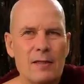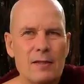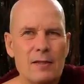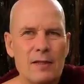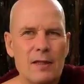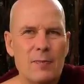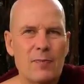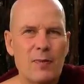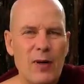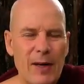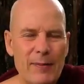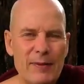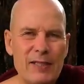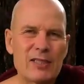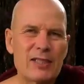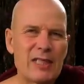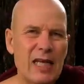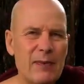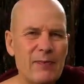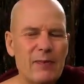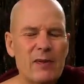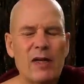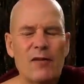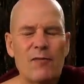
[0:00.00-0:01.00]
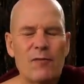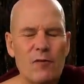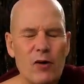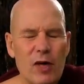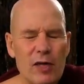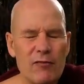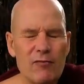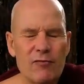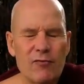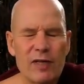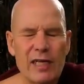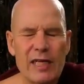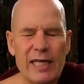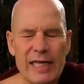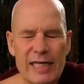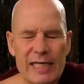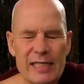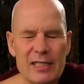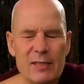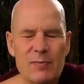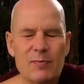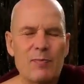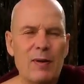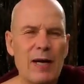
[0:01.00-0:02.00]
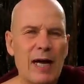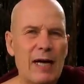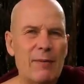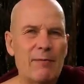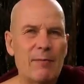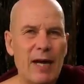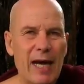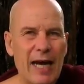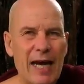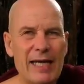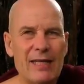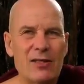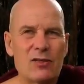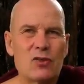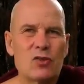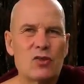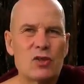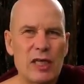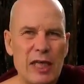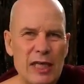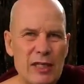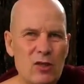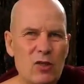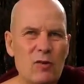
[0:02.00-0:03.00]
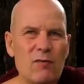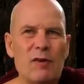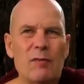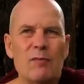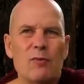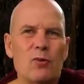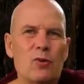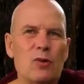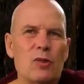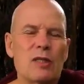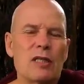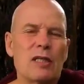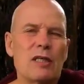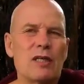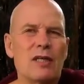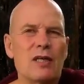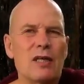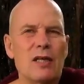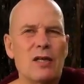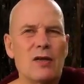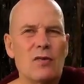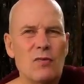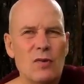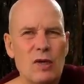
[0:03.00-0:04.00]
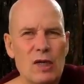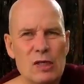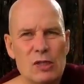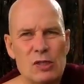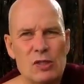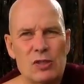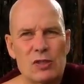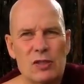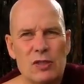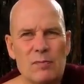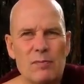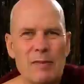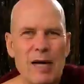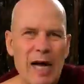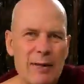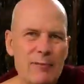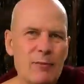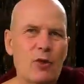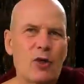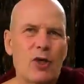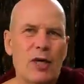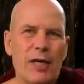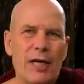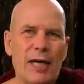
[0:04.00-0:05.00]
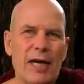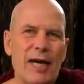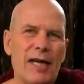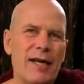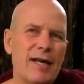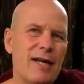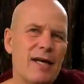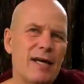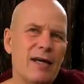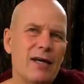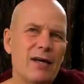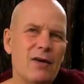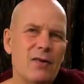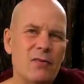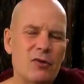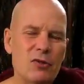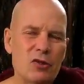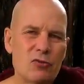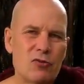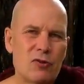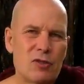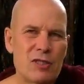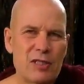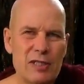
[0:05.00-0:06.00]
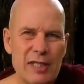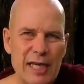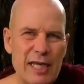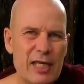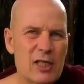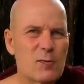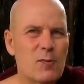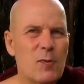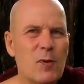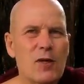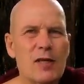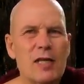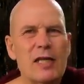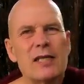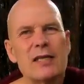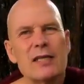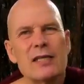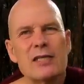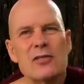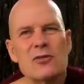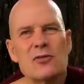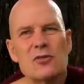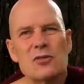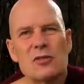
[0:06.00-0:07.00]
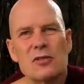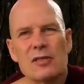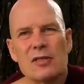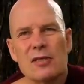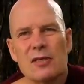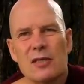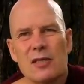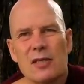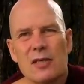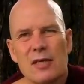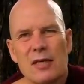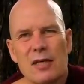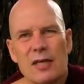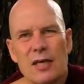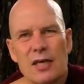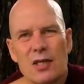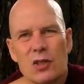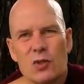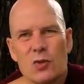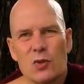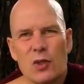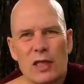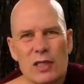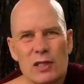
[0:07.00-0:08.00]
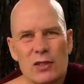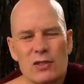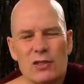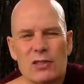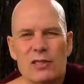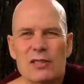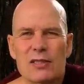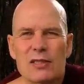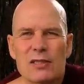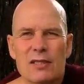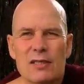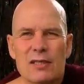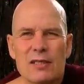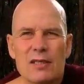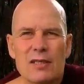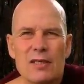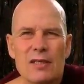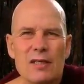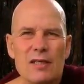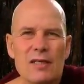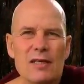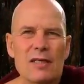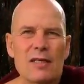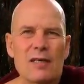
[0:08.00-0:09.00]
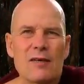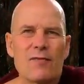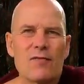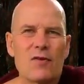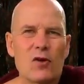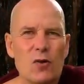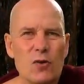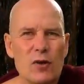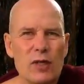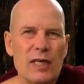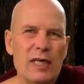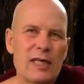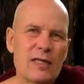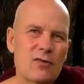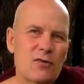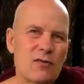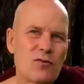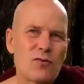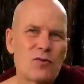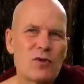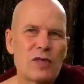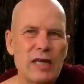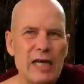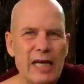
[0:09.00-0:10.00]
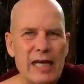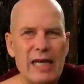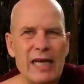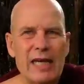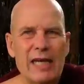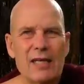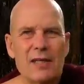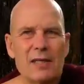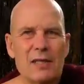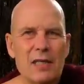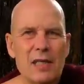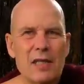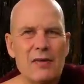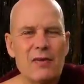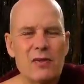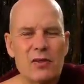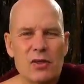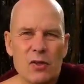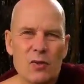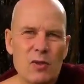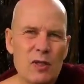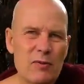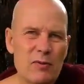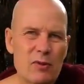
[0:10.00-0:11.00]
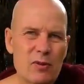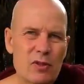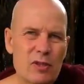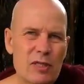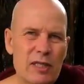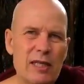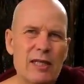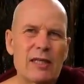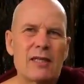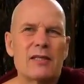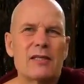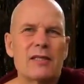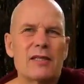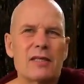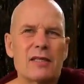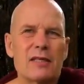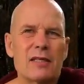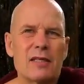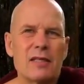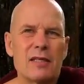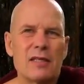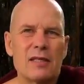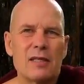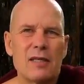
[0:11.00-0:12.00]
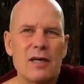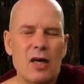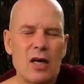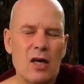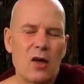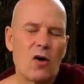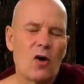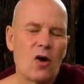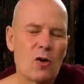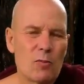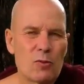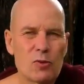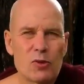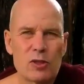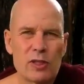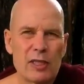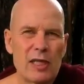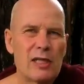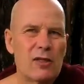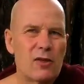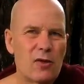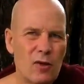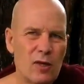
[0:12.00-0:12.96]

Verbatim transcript: The prime example of one released by mind, Ceto Vimutti, was Mahamoggallana, which was an expert in these tricks, floating in through the air, even though he was killed, almost killed.